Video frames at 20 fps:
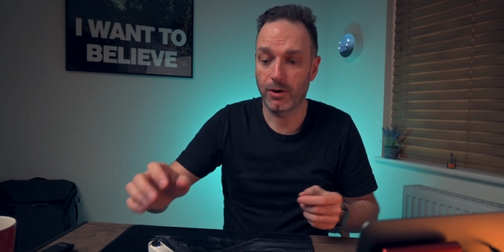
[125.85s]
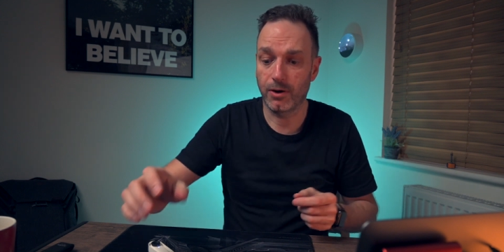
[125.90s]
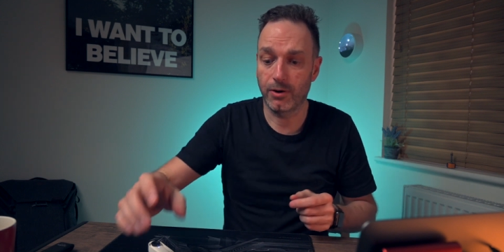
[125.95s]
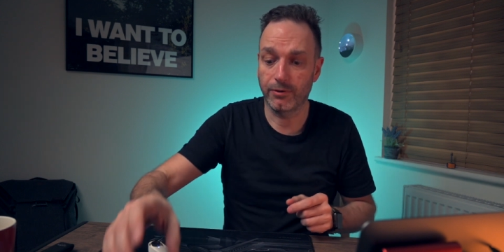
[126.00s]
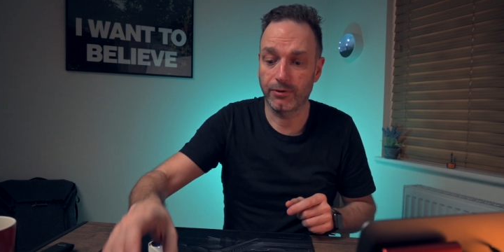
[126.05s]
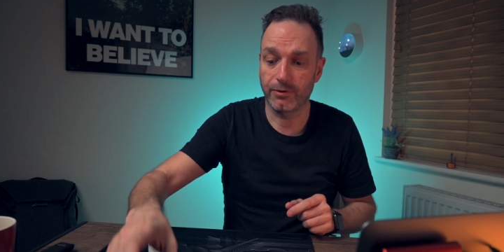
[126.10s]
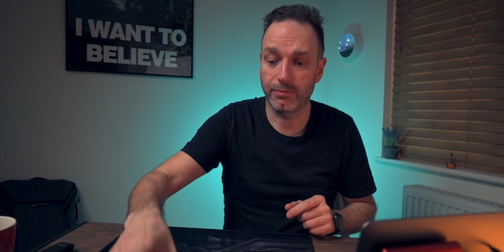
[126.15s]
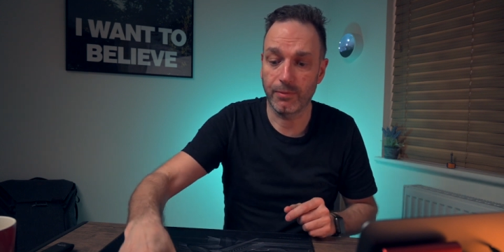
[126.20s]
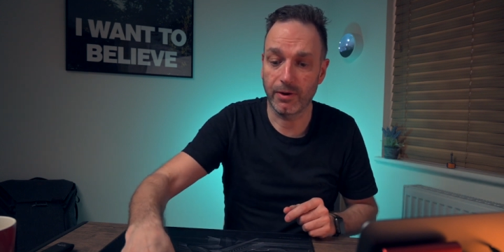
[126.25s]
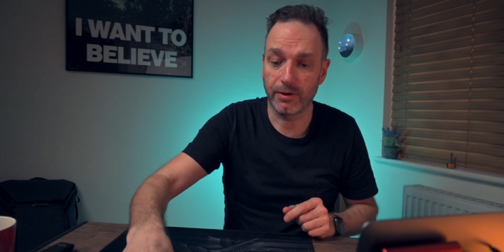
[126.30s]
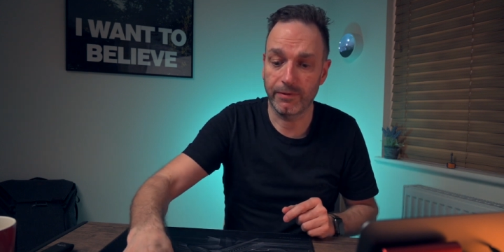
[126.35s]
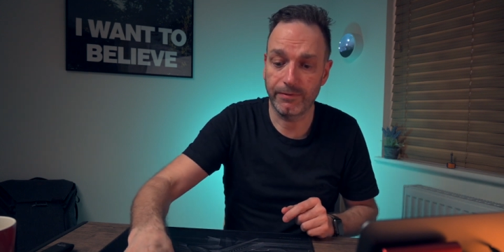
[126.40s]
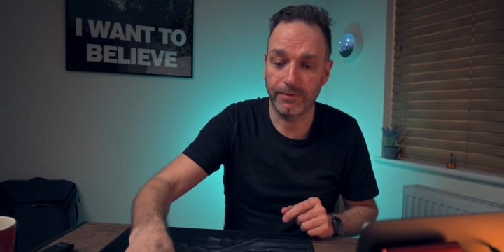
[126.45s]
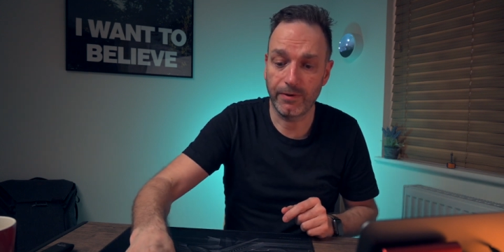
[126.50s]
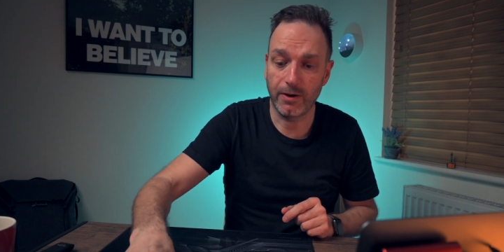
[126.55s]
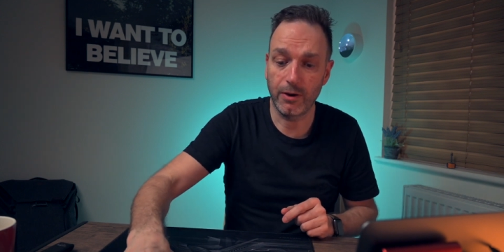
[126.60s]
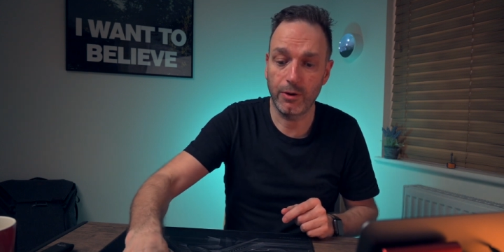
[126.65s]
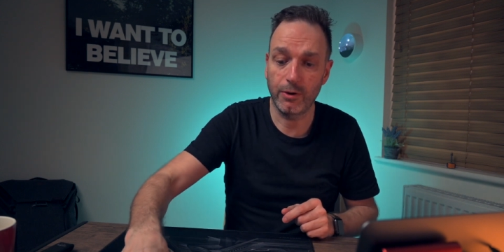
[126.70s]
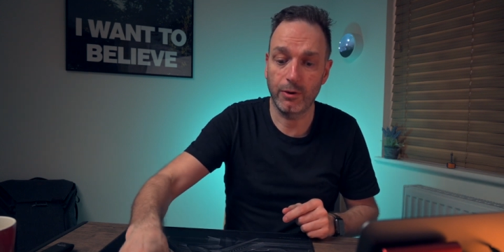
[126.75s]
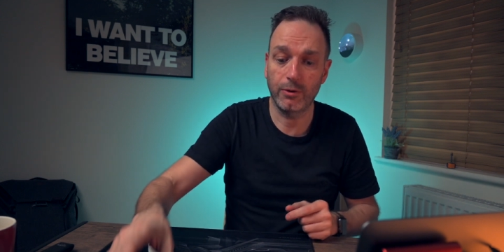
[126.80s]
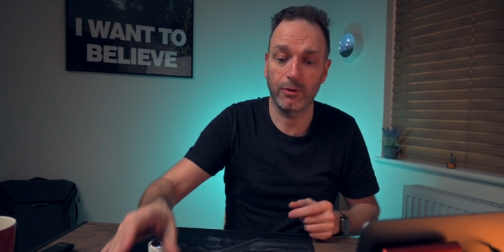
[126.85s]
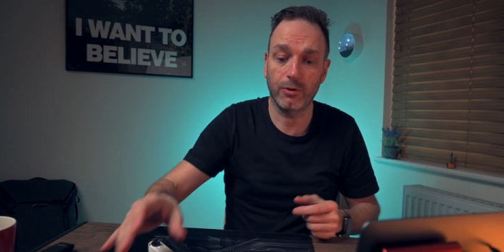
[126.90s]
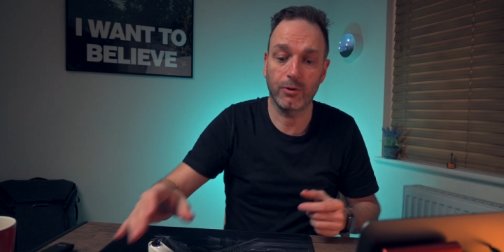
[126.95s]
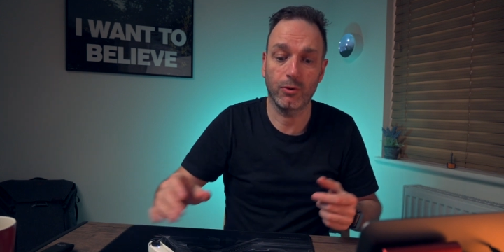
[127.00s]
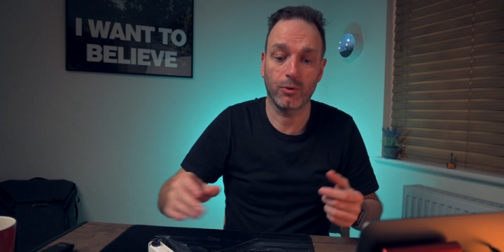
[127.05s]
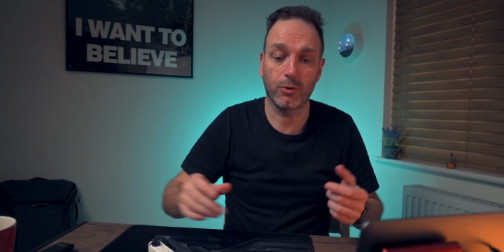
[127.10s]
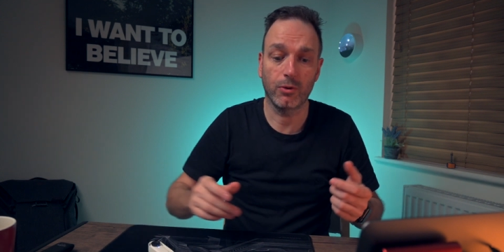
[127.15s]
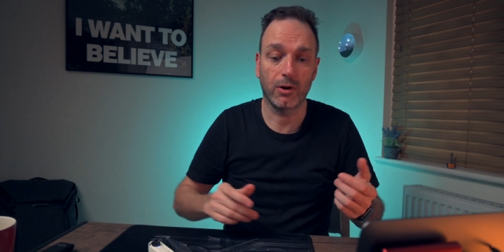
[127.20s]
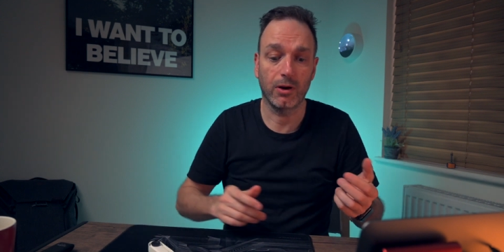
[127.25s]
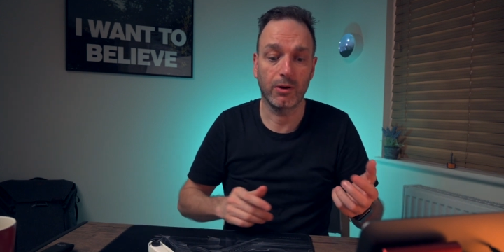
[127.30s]
onto my phone
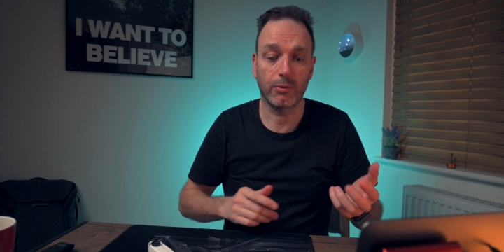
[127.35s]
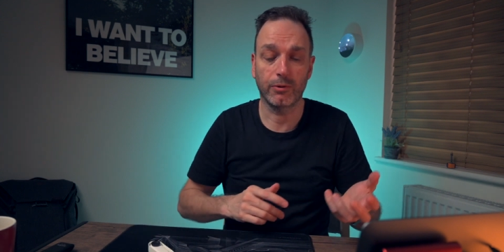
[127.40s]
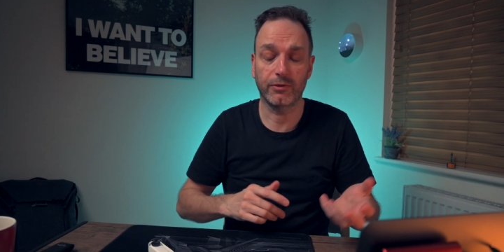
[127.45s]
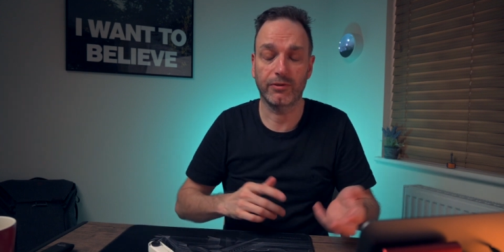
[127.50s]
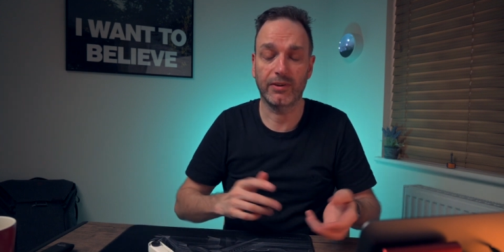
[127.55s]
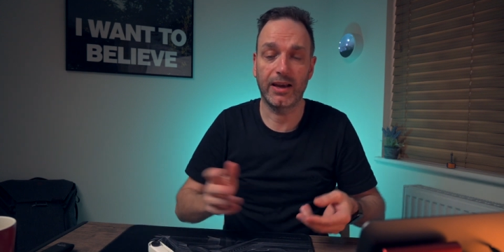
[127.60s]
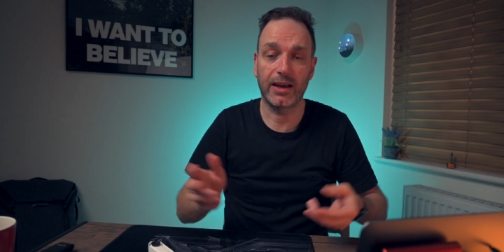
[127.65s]
or I was